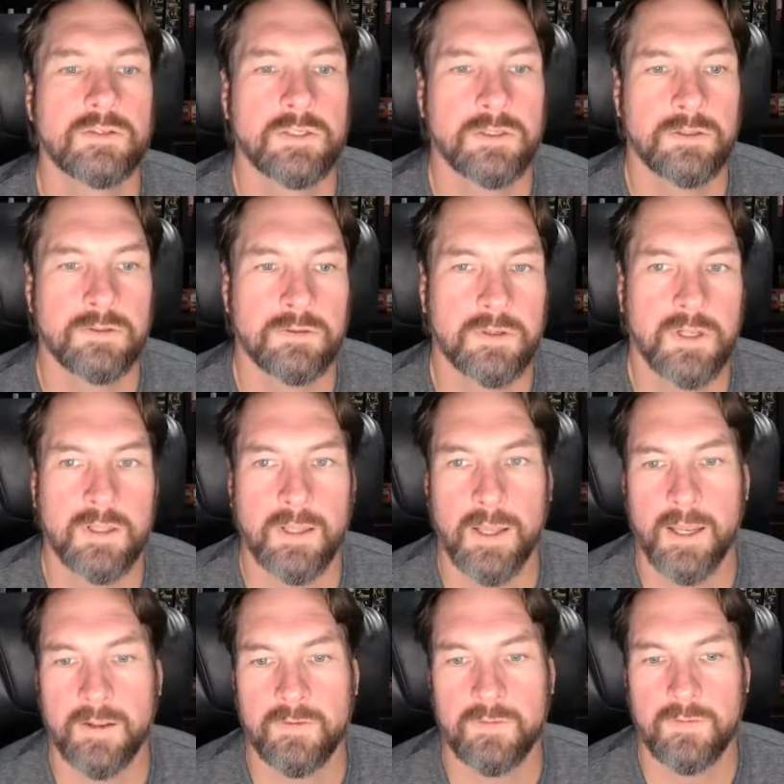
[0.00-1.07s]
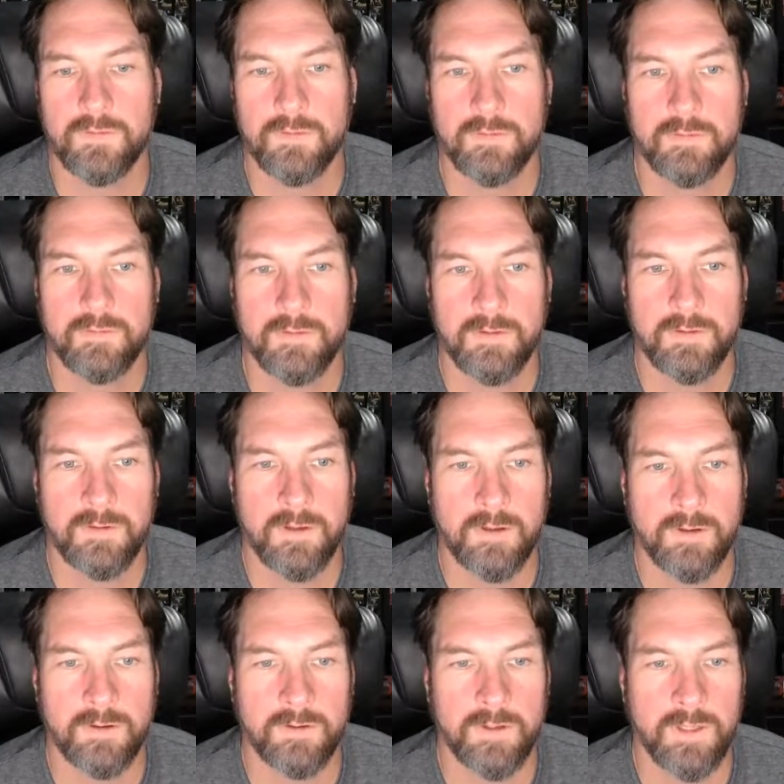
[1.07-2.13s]
to collect,
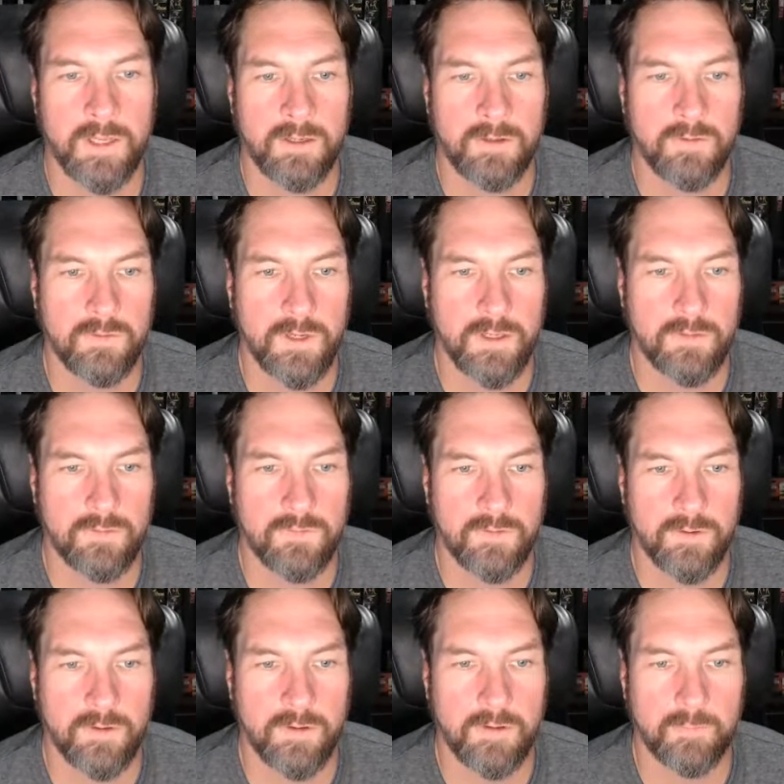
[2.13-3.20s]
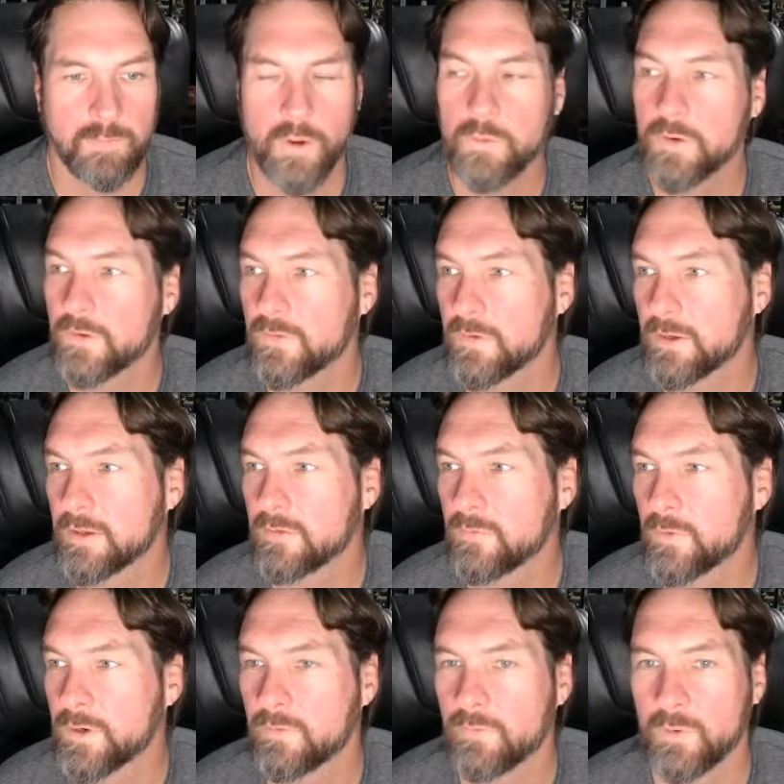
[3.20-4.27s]
and then you get certain bonuses
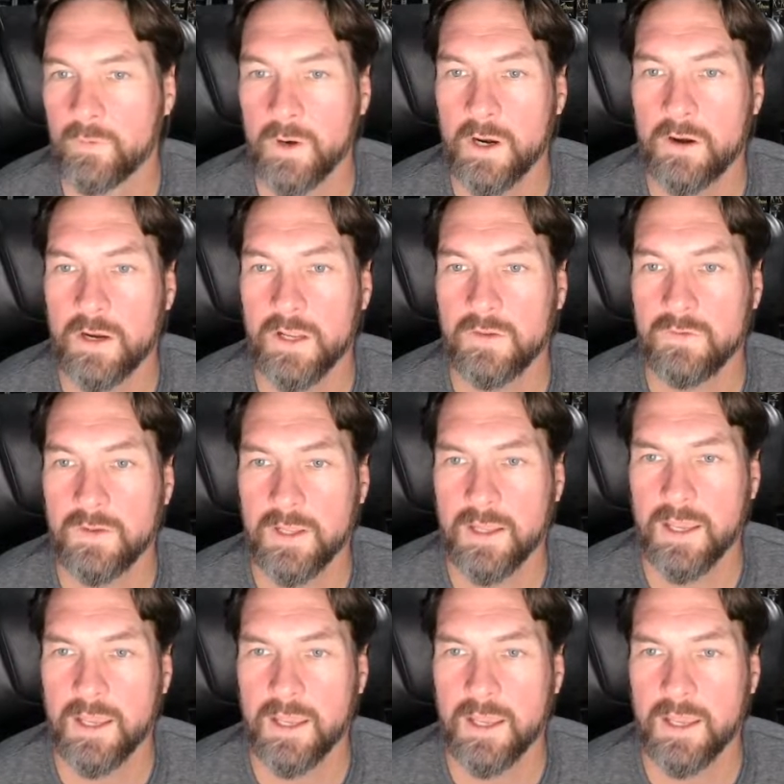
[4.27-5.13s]
for different rarities. And